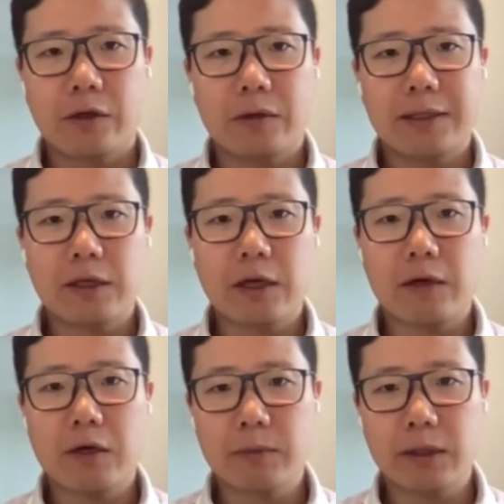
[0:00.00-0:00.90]
So let's say you
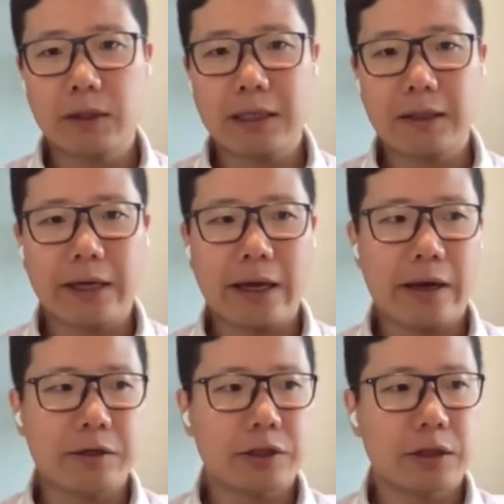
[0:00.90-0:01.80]
have $100 million
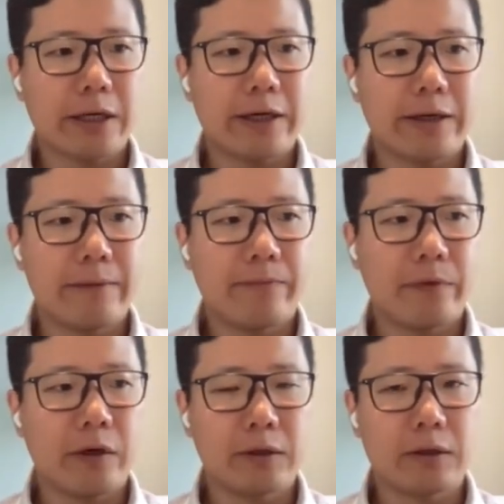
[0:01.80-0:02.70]
cash
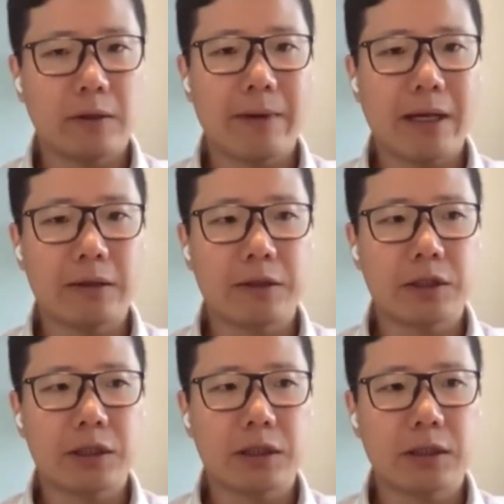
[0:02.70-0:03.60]
on the balance
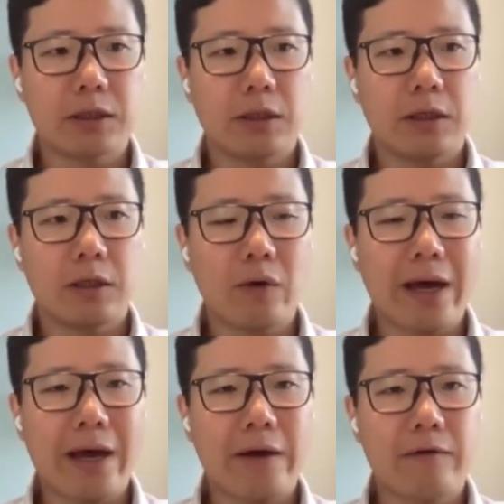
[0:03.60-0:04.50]
sheet. You
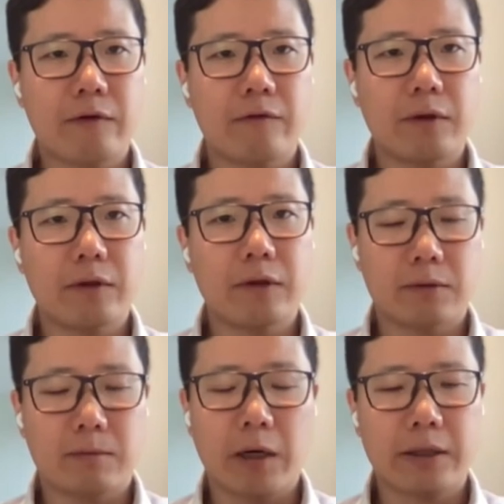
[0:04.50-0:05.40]
have the
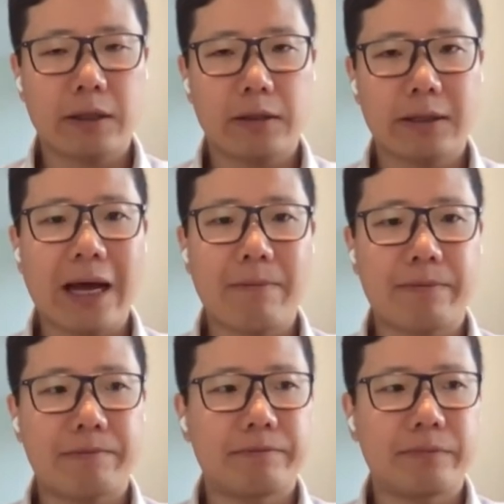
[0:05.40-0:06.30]
market cap,
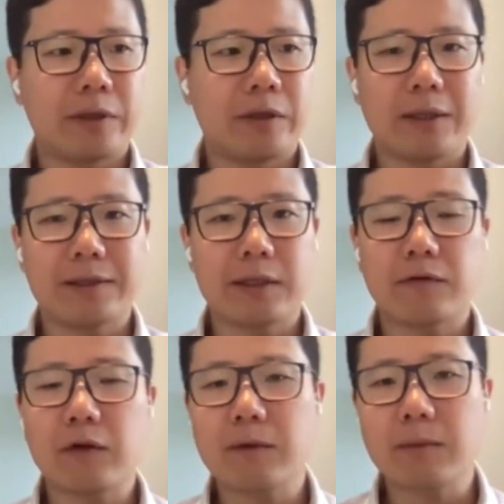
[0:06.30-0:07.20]
let's say
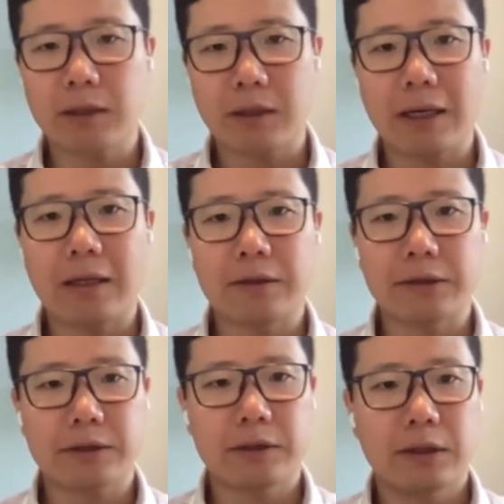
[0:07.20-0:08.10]
it's $50 million.
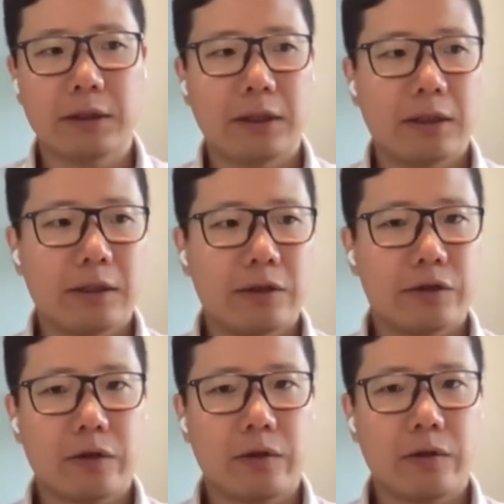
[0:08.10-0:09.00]

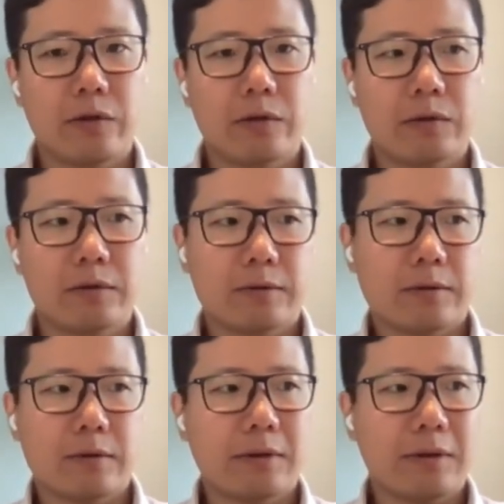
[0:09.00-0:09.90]
So,
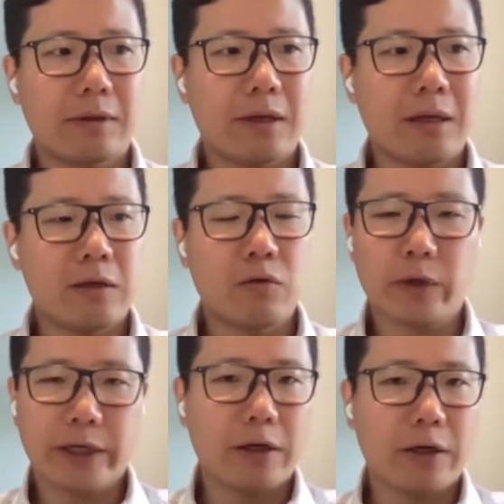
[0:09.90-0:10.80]
and you're
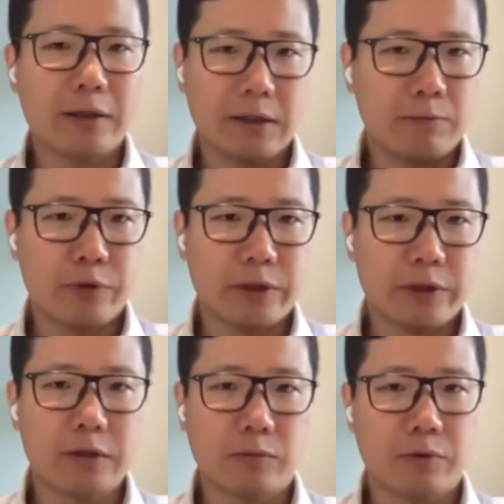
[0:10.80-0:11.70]
working on
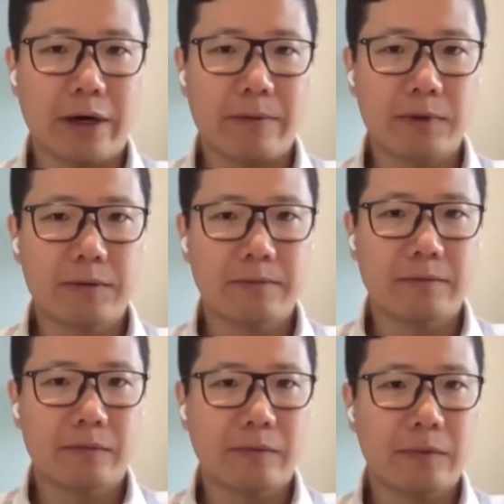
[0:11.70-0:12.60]
preclinical programs,
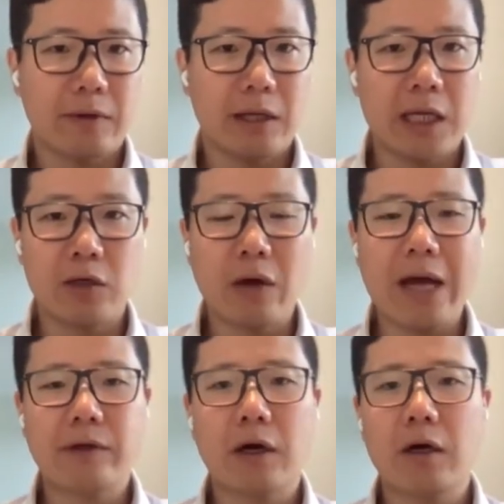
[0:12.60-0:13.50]
and you
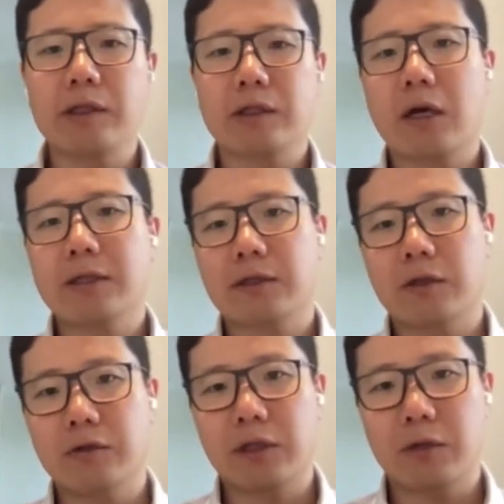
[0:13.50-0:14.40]
have all this cost
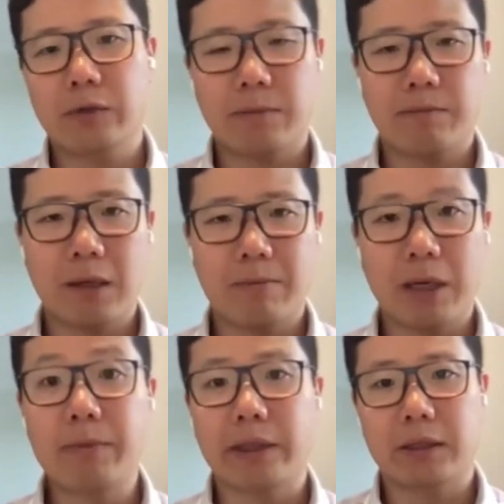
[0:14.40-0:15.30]
associated with a
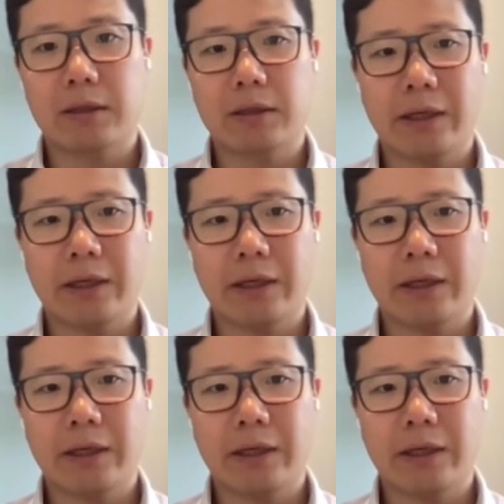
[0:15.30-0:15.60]
public